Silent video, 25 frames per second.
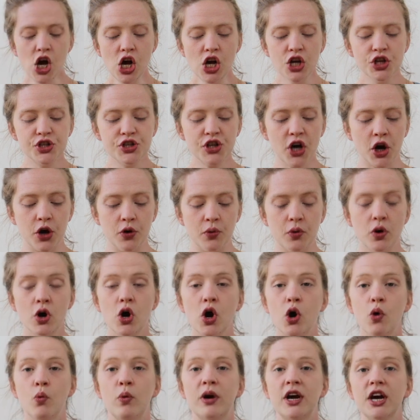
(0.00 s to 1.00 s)
So
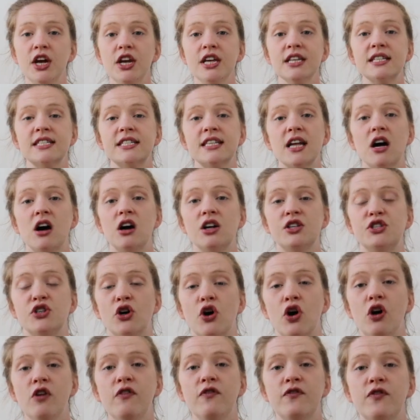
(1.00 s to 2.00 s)
we're going to start
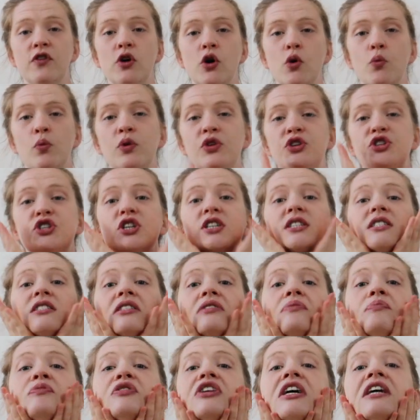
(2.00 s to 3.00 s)
off with just
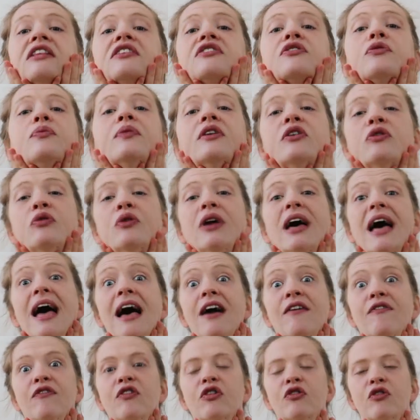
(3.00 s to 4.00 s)
some gentle, we call it
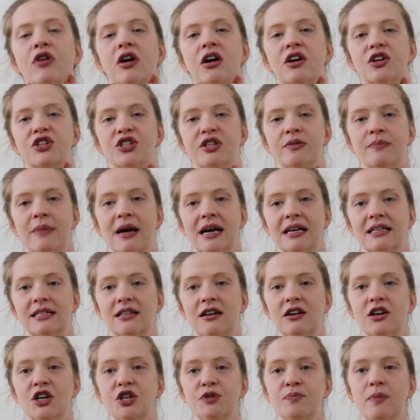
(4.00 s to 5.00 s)
effleurage
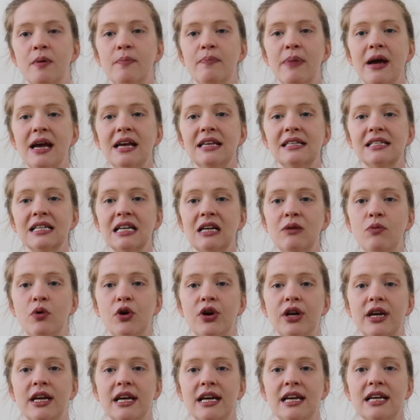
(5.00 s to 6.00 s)
massage, but basically
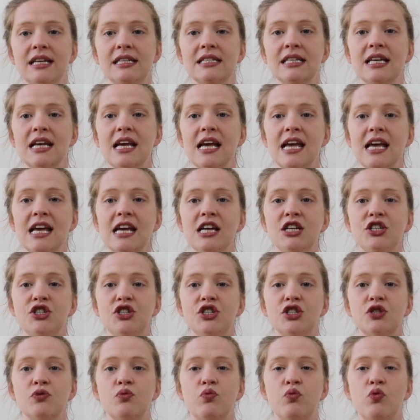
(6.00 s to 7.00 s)
what it is
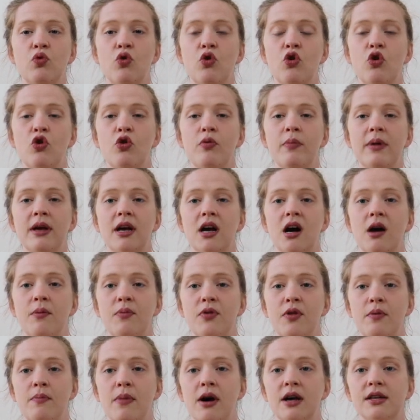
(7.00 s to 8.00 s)
just warming
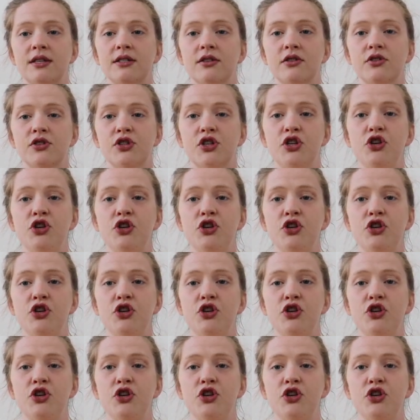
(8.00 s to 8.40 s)
up the muscles.